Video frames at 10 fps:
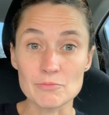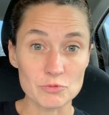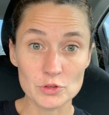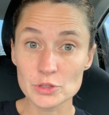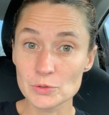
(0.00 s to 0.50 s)

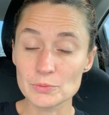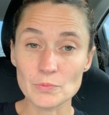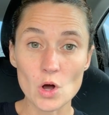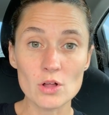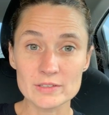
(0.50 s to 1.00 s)
fruit,
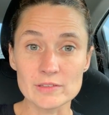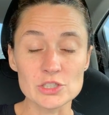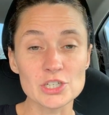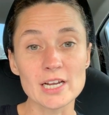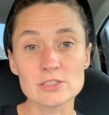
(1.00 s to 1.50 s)
all in the
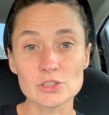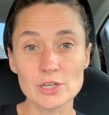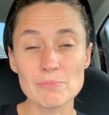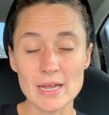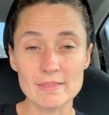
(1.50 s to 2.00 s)
shake. So you
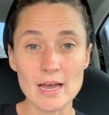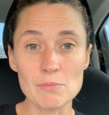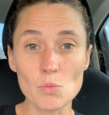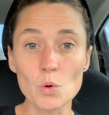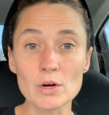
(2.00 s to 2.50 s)
can make that
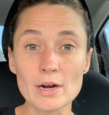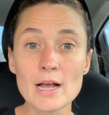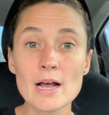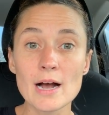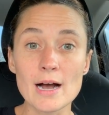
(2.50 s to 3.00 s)
more
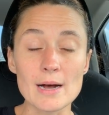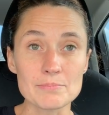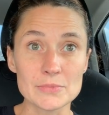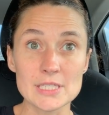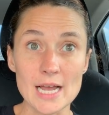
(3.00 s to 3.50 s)

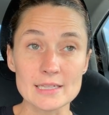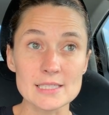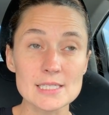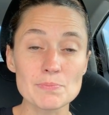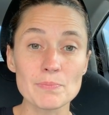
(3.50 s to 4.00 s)

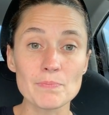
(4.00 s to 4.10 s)
dense.